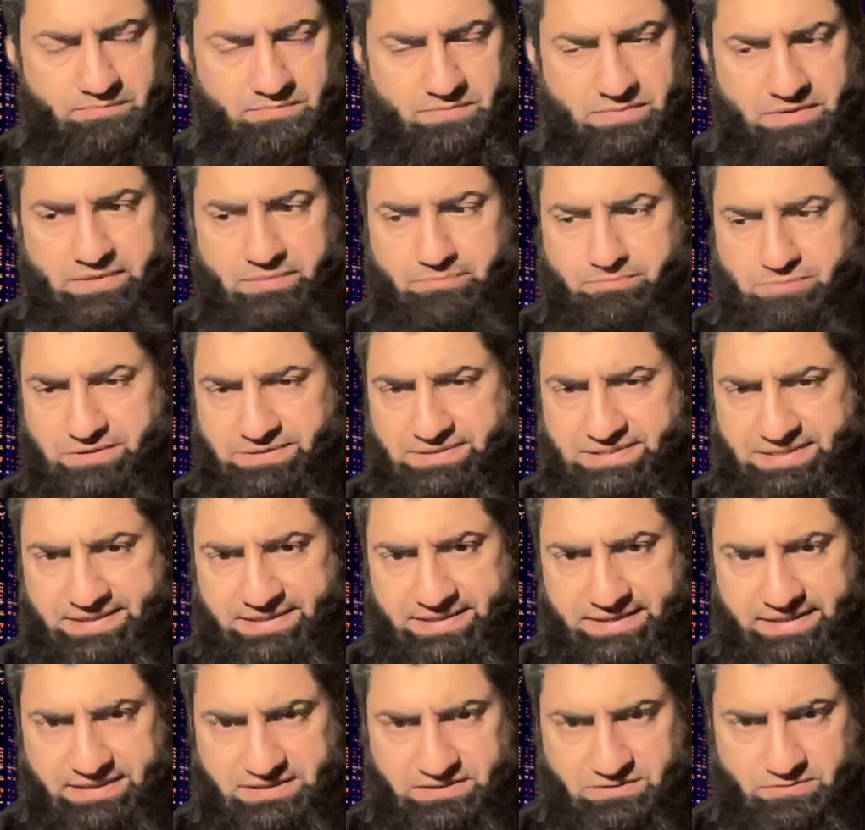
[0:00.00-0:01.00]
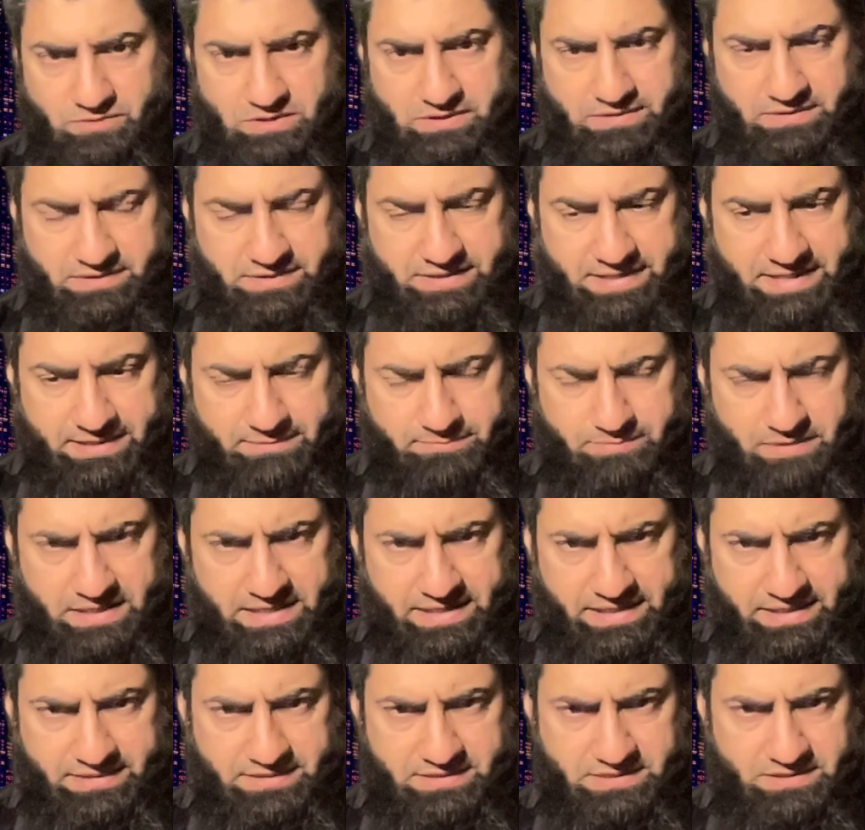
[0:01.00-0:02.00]
the proceedings will take
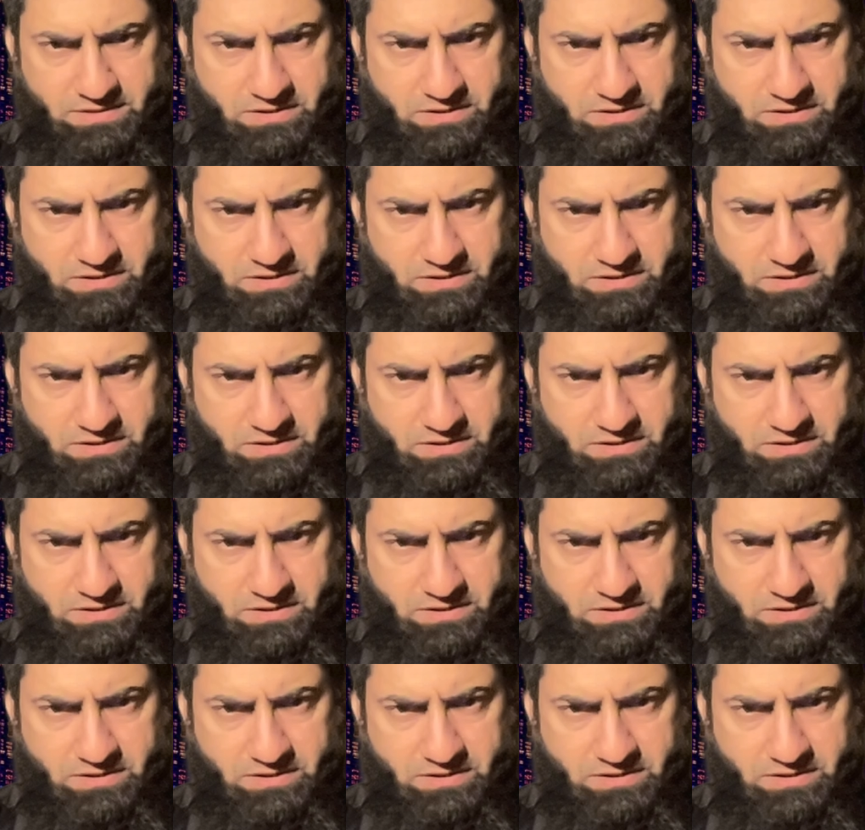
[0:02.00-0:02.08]
place.